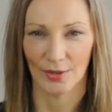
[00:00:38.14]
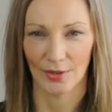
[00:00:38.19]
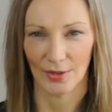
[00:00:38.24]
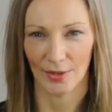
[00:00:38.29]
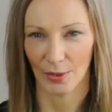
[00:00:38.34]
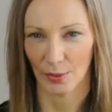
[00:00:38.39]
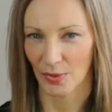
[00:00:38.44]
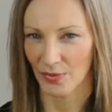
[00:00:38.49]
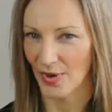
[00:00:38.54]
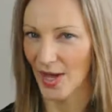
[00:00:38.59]

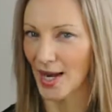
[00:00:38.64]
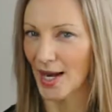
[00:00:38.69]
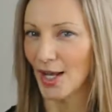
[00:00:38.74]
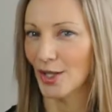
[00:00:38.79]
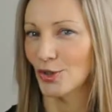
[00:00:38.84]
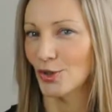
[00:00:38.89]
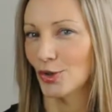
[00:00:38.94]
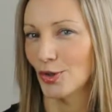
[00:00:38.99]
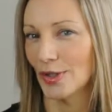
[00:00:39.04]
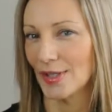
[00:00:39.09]
we've had
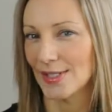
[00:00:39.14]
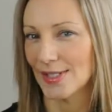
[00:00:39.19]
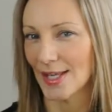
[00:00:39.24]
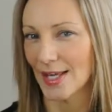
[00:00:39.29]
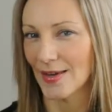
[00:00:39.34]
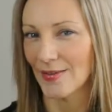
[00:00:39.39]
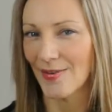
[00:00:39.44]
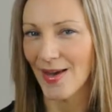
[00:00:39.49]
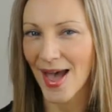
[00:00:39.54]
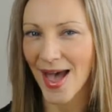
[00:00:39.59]
our New Year's
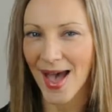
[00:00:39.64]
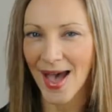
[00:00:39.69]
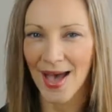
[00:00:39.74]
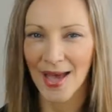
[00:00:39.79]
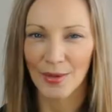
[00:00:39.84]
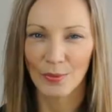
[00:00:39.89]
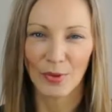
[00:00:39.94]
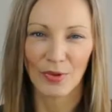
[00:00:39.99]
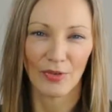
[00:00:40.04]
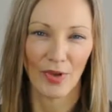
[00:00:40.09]
Eve
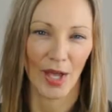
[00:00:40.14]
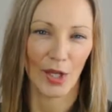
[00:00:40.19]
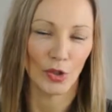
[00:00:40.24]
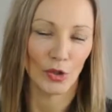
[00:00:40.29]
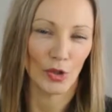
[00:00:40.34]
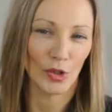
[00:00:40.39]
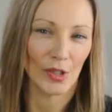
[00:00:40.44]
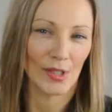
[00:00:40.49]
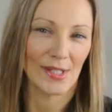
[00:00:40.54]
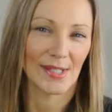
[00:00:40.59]
out, we've had
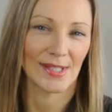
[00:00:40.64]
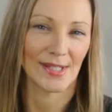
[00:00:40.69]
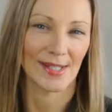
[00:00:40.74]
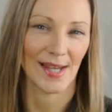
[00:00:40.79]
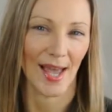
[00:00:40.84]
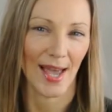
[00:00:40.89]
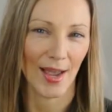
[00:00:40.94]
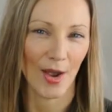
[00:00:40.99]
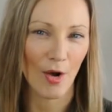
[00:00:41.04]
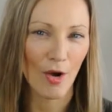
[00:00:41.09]
New Year's
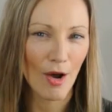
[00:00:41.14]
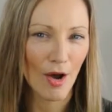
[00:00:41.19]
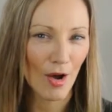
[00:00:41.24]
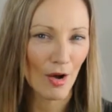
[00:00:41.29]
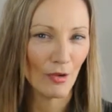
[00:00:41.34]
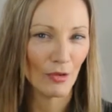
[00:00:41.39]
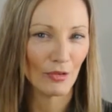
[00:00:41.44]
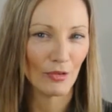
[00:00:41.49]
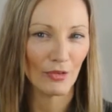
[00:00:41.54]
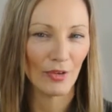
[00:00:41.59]
Day
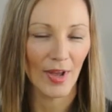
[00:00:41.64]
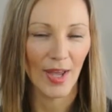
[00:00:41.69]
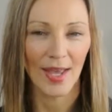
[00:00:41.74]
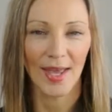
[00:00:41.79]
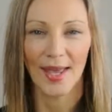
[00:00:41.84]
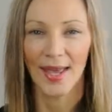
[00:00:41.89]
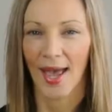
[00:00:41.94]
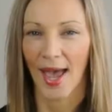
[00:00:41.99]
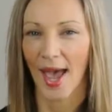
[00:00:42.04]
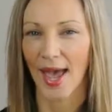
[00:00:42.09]
off,
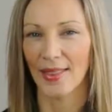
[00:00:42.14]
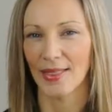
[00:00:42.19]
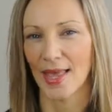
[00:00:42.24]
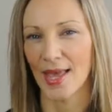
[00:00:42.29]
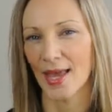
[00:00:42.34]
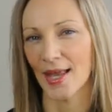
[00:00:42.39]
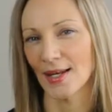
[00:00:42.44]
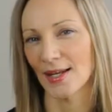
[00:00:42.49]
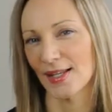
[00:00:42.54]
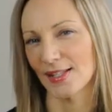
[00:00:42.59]
and
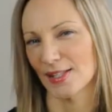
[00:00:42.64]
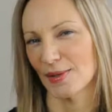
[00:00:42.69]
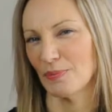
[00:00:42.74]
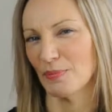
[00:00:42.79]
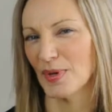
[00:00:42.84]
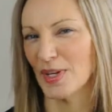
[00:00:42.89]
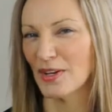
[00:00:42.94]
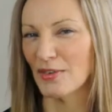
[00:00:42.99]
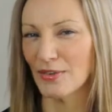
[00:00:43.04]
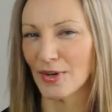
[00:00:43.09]
then it's a
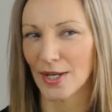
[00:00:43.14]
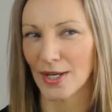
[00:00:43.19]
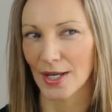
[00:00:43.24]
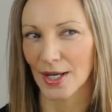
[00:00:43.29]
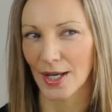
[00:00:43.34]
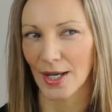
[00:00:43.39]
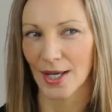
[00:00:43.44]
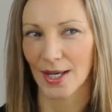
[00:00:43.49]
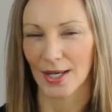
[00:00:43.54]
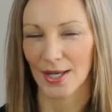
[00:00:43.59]
bit of
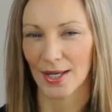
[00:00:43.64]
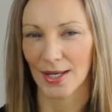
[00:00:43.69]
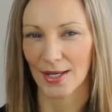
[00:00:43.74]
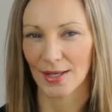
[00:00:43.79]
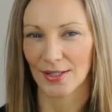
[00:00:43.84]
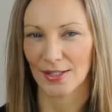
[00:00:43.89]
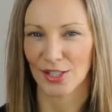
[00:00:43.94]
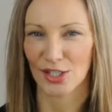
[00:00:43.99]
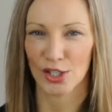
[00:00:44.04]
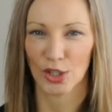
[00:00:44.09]

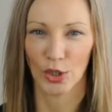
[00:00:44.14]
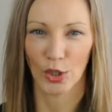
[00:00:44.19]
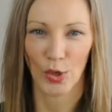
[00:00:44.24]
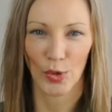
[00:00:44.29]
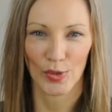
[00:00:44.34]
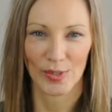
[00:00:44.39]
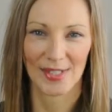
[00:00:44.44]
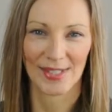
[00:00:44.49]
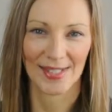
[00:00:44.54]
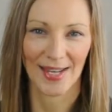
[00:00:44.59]
a
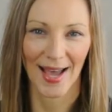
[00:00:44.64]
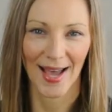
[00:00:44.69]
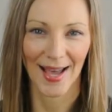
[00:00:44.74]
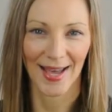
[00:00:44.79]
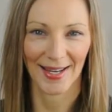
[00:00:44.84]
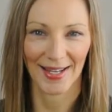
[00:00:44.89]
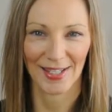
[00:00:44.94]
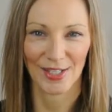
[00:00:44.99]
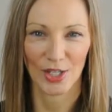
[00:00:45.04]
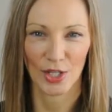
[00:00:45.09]
slow
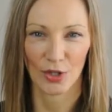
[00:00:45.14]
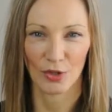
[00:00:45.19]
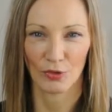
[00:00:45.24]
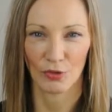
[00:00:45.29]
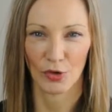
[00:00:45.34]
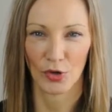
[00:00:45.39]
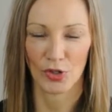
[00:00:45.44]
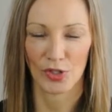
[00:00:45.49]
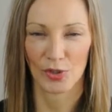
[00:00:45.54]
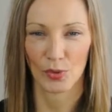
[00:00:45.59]
start into the
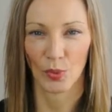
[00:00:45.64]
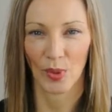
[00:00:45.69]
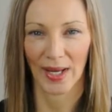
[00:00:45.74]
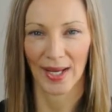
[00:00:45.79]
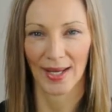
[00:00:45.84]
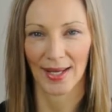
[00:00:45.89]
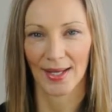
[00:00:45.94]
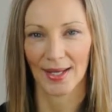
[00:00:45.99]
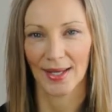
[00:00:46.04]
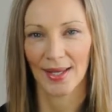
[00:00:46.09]
first
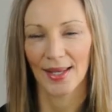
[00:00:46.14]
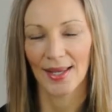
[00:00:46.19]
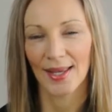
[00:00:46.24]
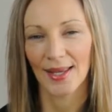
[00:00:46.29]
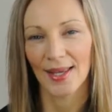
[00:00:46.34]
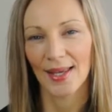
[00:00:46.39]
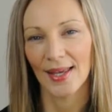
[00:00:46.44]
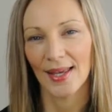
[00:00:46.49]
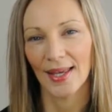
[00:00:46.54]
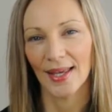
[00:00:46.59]
week.
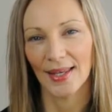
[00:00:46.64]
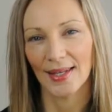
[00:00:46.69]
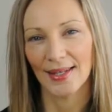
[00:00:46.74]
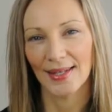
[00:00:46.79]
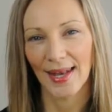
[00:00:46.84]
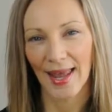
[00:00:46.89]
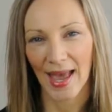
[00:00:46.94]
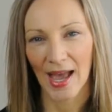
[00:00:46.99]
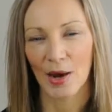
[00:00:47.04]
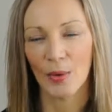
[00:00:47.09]

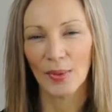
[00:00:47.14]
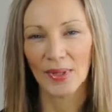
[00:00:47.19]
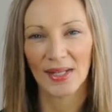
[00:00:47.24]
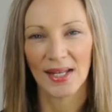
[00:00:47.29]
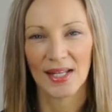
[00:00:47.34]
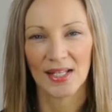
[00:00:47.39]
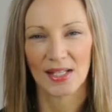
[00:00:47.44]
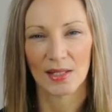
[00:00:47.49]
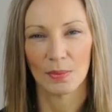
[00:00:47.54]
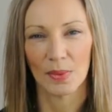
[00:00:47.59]
Now we
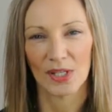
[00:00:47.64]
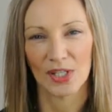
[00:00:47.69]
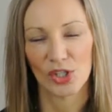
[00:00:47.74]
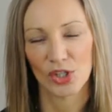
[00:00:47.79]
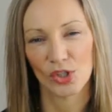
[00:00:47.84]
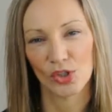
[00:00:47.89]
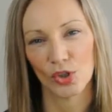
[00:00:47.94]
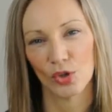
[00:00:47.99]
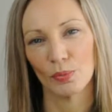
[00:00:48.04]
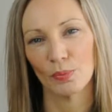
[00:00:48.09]
need to be
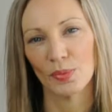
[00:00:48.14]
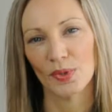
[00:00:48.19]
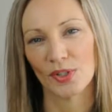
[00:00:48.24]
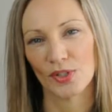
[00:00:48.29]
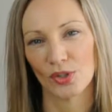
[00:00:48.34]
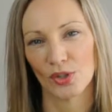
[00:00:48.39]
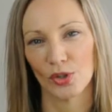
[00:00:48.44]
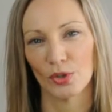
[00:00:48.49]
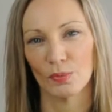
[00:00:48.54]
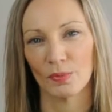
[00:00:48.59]
super
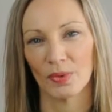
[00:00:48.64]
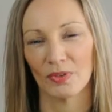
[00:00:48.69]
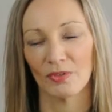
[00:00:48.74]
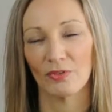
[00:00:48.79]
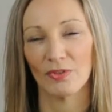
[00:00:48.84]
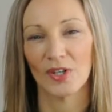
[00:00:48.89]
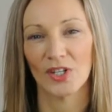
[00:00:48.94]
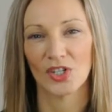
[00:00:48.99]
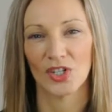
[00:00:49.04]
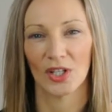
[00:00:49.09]

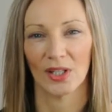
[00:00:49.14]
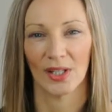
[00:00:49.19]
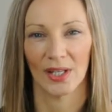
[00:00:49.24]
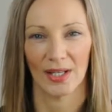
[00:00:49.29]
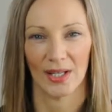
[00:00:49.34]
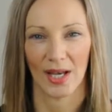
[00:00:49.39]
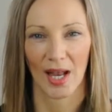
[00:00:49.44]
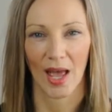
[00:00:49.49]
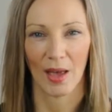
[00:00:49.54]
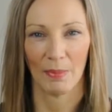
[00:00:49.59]

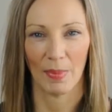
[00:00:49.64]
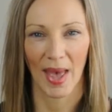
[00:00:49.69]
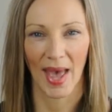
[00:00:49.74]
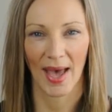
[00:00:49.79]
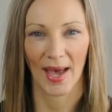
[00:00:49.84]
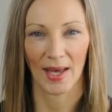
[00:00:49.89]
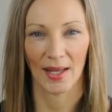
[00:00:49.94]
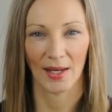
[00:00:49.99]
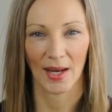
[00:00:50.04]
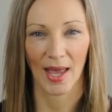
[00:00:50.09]
vigilant
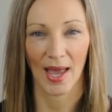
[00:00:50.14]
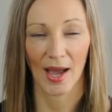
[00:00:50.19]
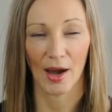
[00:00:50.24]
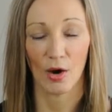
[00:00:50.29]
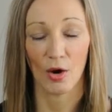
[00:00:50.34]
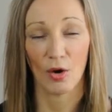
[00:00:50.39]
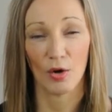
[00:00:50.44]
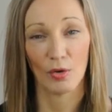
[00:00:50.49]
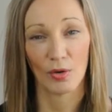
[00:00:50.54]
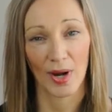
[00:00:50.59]
about our
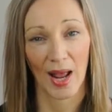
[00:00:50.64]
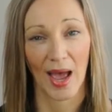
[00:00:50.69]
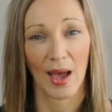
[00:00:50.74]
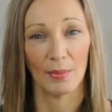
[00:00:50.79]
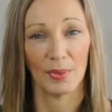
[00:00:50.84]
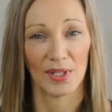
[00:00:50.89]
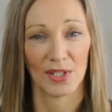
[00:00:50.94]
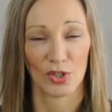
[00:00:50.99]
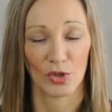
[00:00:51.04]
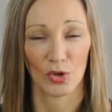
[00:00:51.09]
old
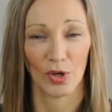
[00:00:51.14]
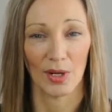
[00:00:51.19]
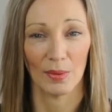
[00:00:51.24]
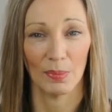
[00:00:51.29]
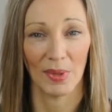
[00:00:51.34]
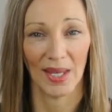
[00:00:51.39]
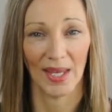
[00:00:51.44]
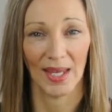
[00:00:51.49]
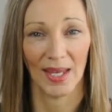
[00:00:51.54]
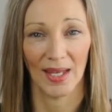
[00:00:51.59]
habits
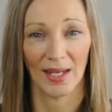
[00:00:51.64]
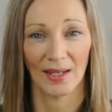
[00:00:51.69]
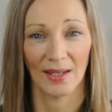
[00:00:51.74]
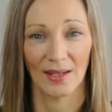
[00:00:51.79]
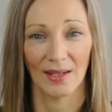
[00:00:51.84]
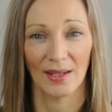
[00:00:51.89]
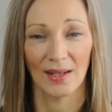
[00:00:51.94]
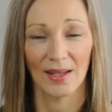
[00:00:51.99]
creeping in.